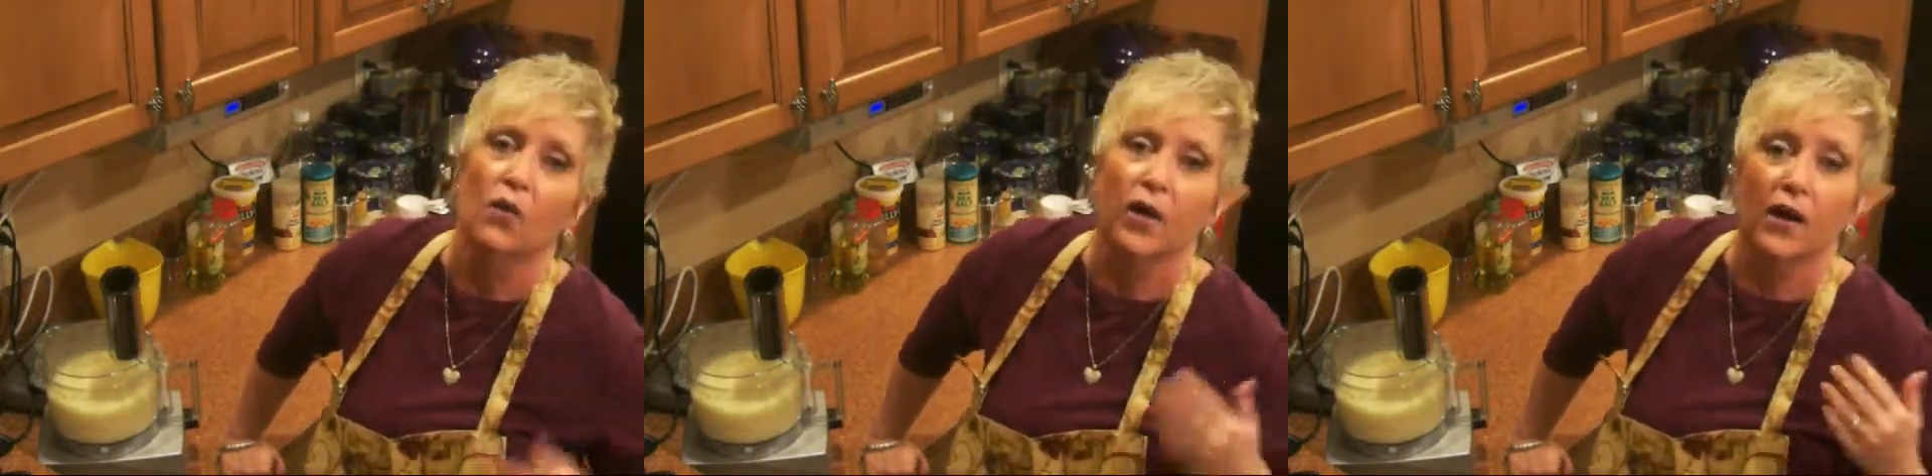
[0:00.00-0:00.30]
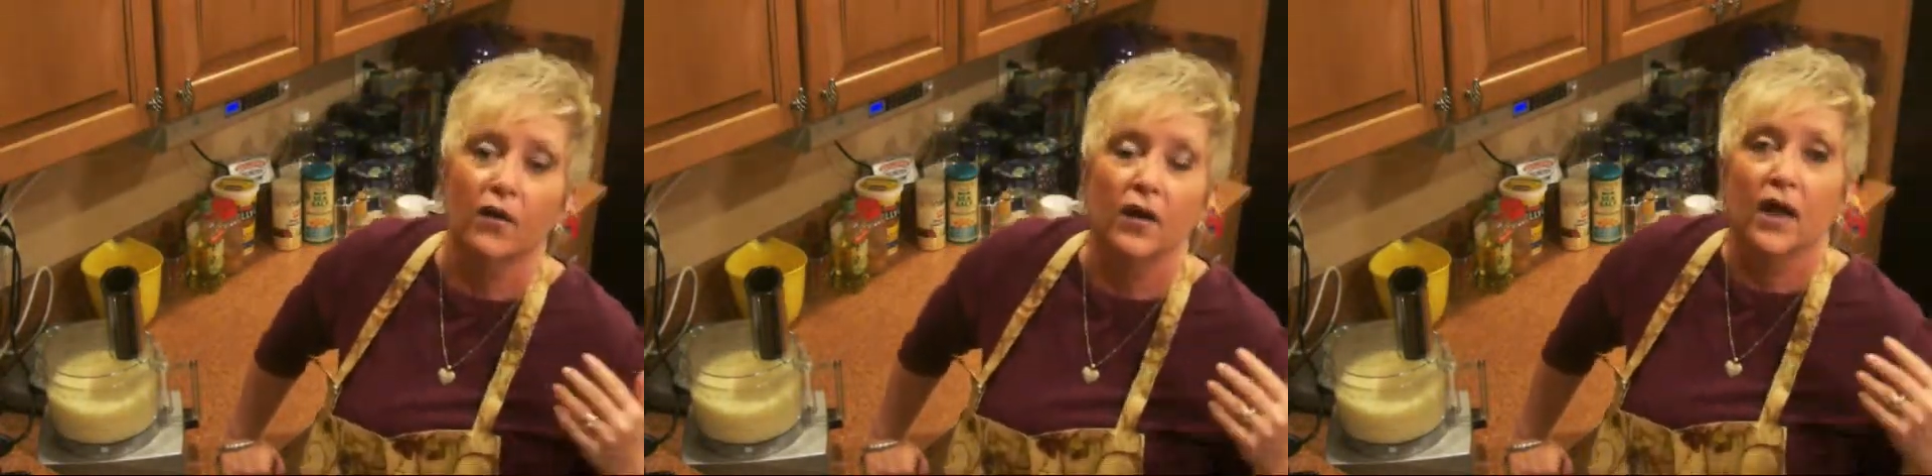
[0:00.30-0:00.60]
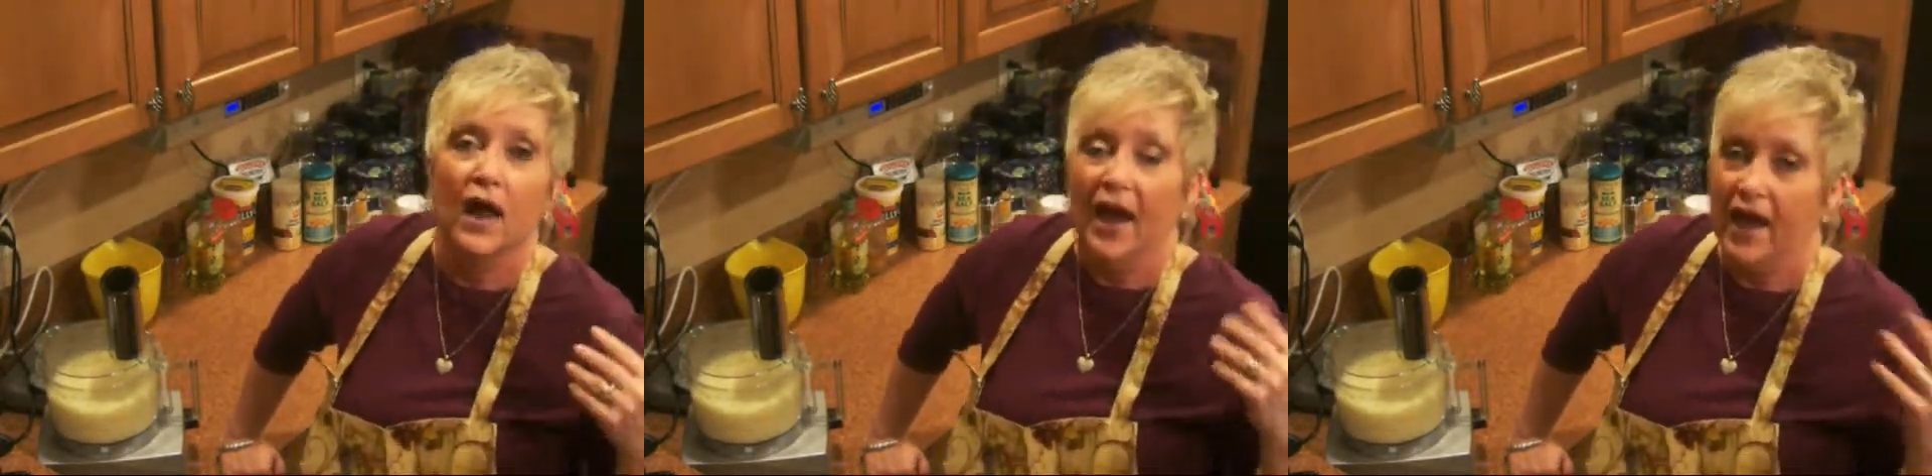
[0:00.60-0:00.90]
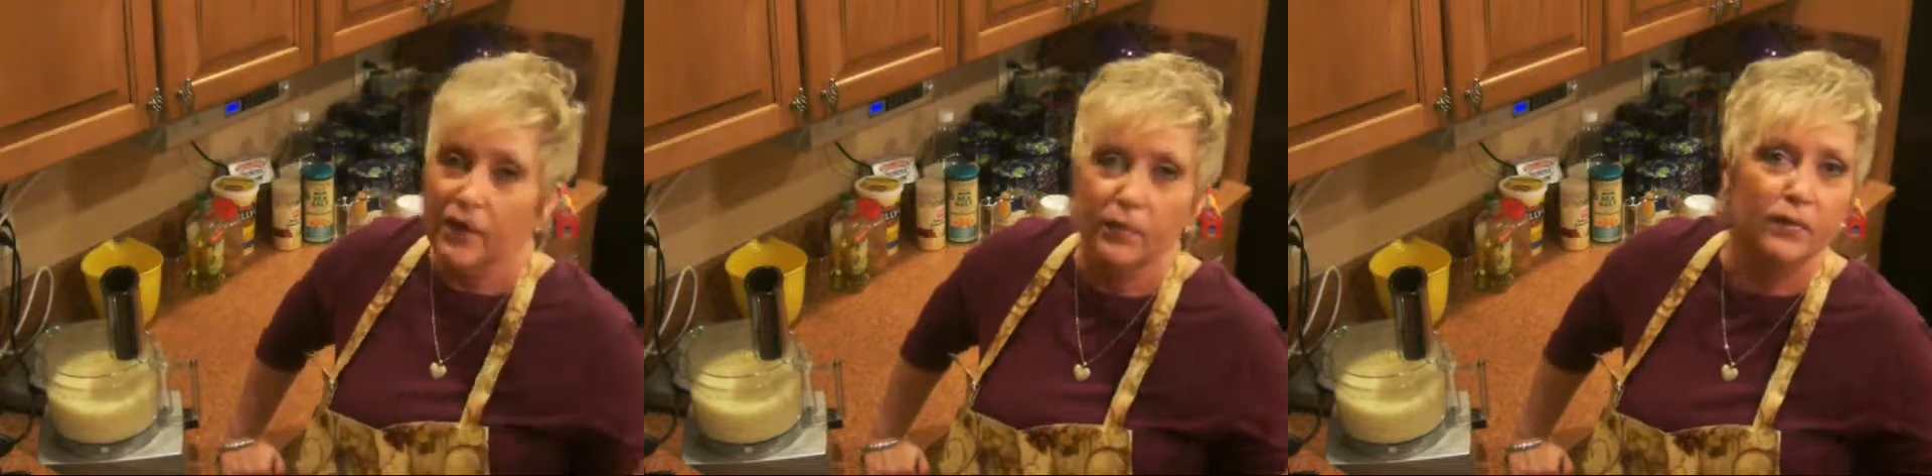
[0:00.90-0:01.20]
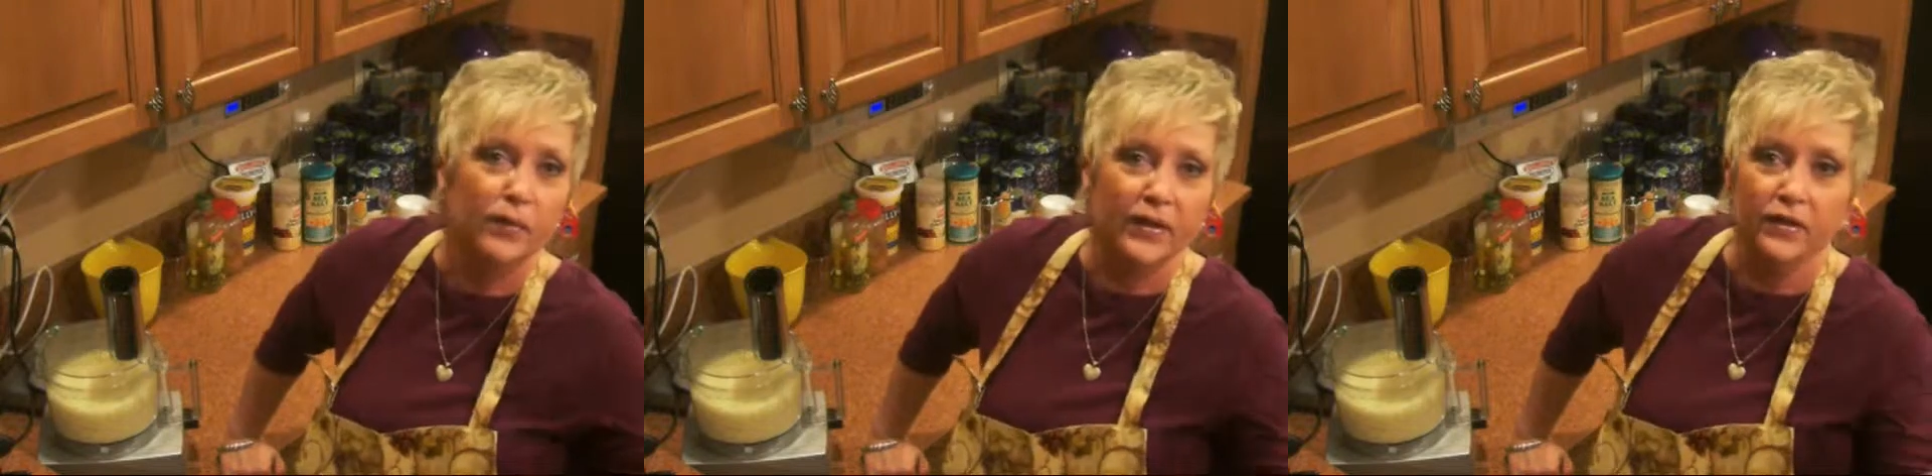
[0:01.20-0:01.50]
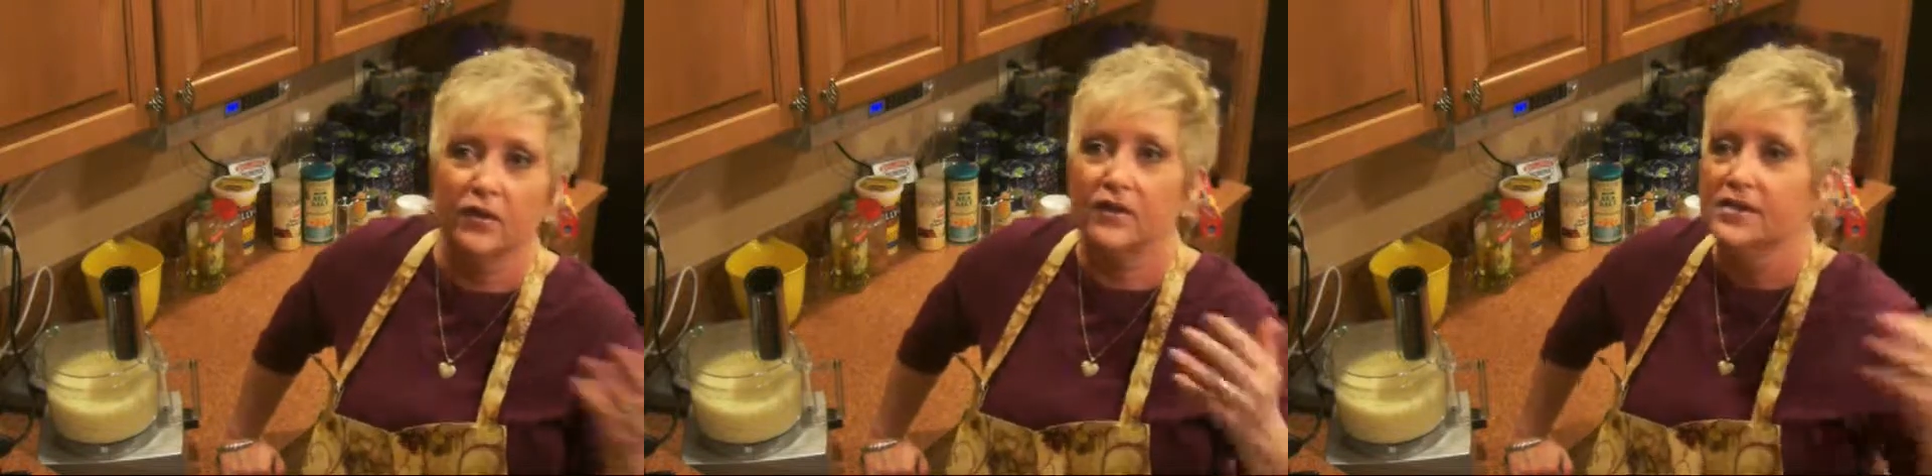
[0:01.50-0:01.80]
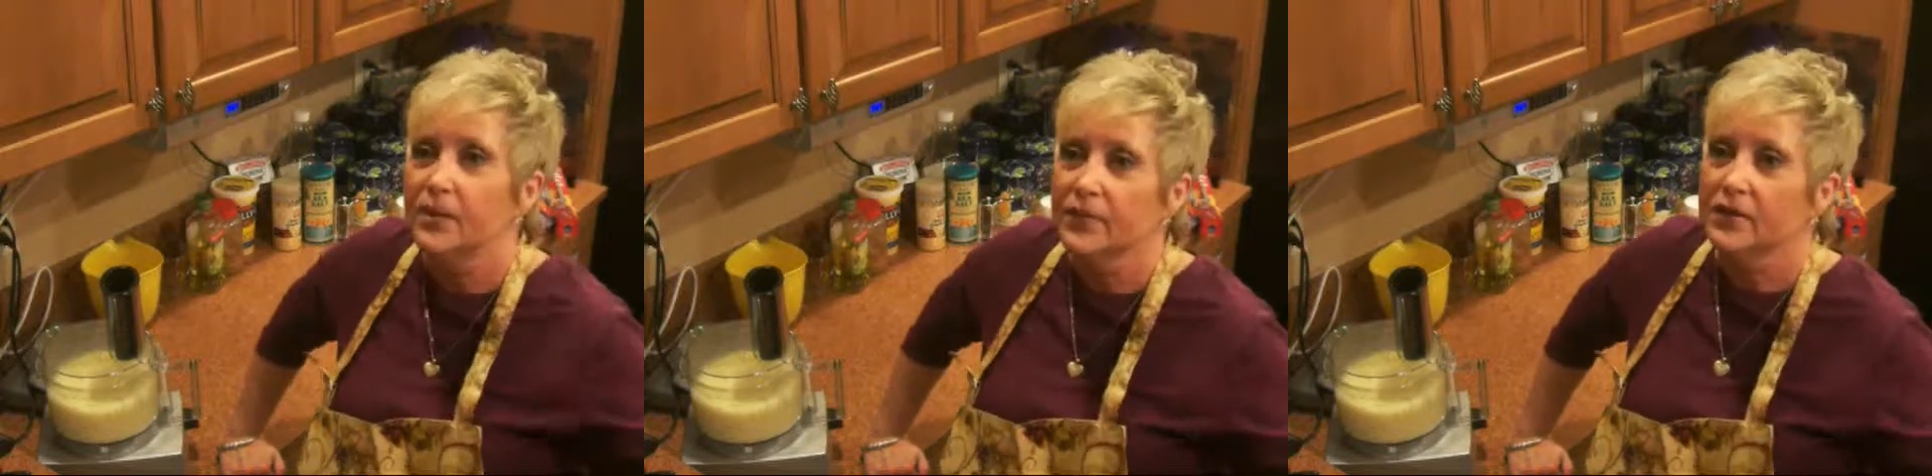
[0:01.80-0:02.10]
Well, I had to beat my mother-in-law
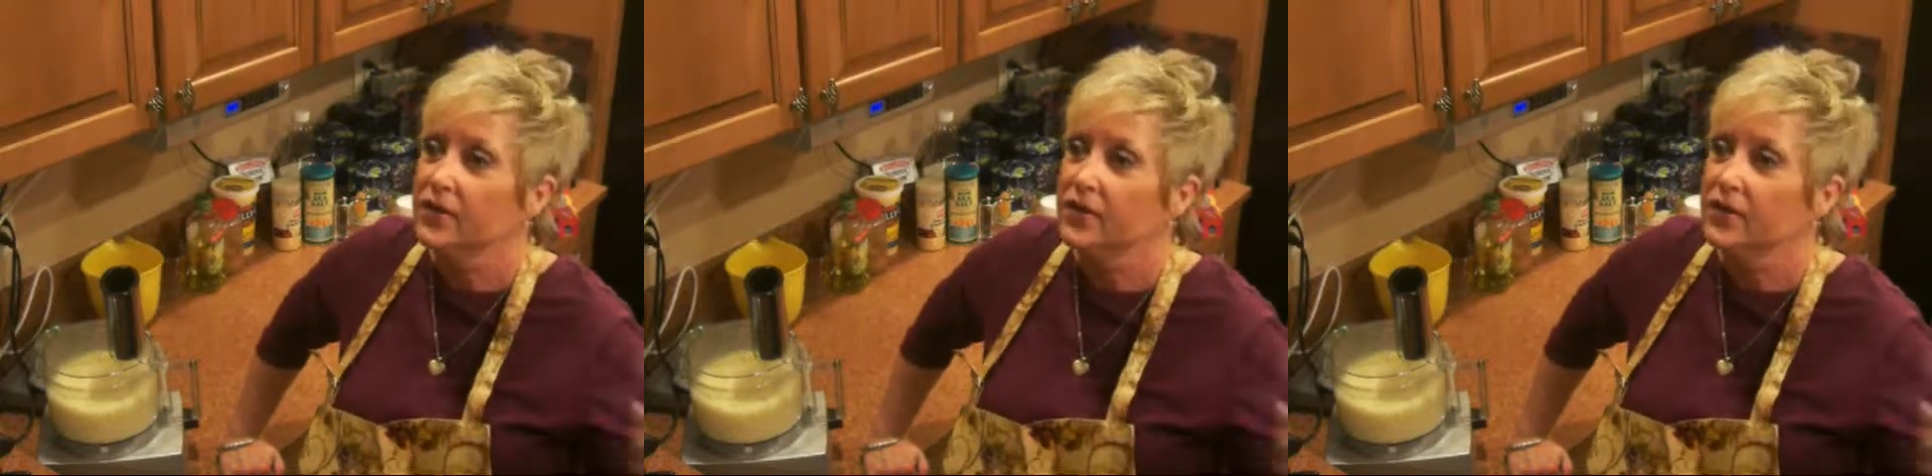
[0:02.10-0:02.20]
at something